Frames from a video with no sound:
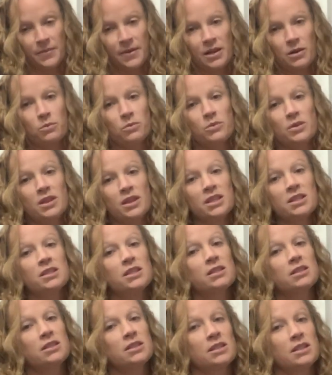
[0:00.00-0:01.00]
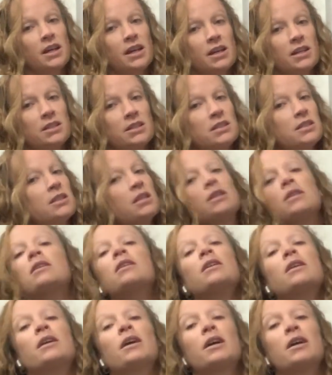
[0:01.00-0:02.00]
And what this is nice
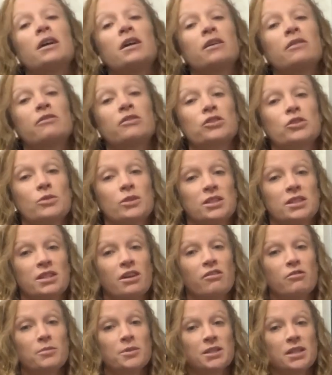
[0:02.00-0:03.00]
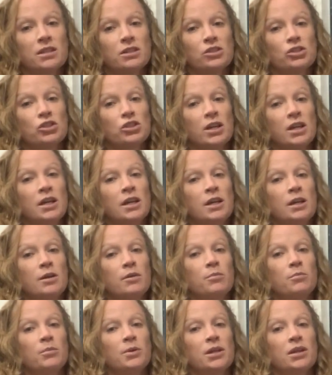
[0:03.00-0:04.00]
for doing self-massage,
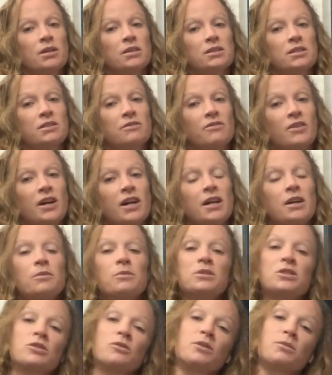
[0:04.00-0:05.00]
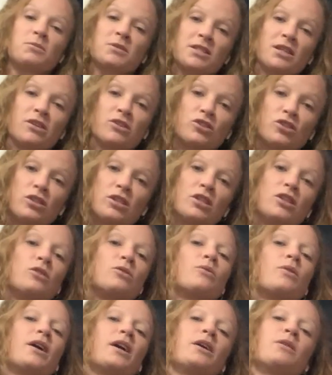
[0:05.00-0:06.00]
because if I was doing massage on
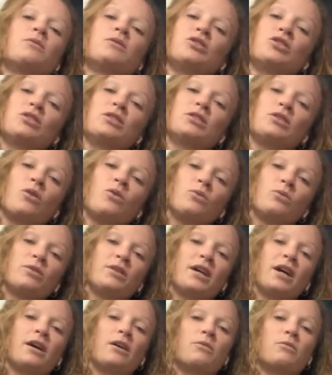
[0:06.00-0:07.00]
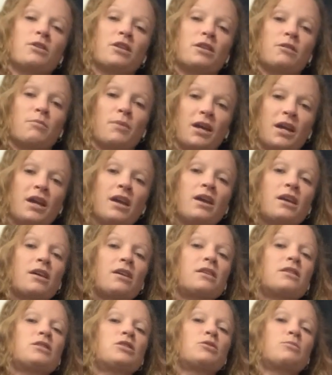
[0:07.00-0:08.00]
you, I would just hold that with my
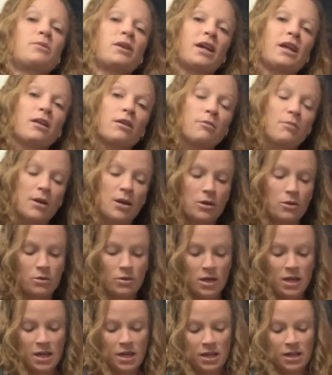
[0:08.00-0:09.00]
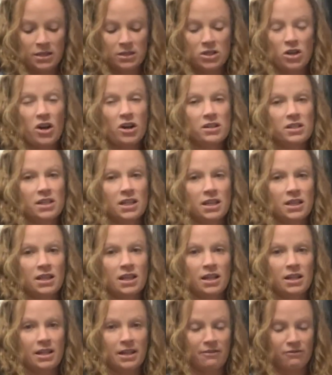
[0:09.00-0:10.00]
hands or my elbow. It's hard to get
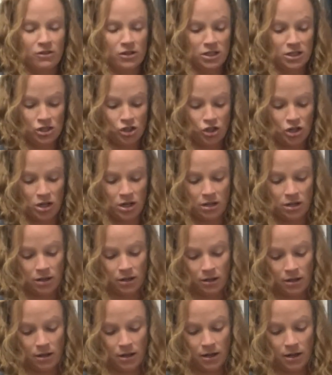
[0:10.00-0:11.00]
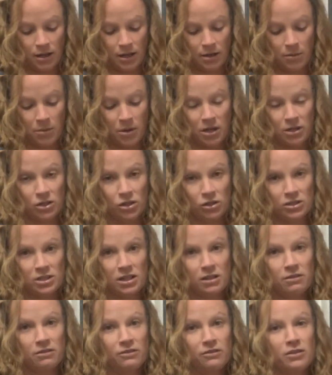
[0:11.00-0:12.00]
that leverage on
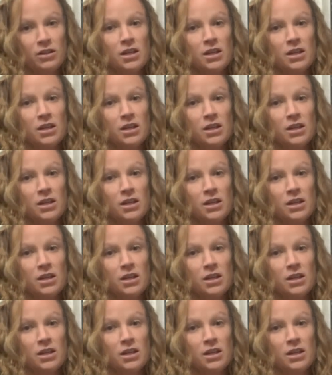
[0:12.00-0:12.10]
yourself.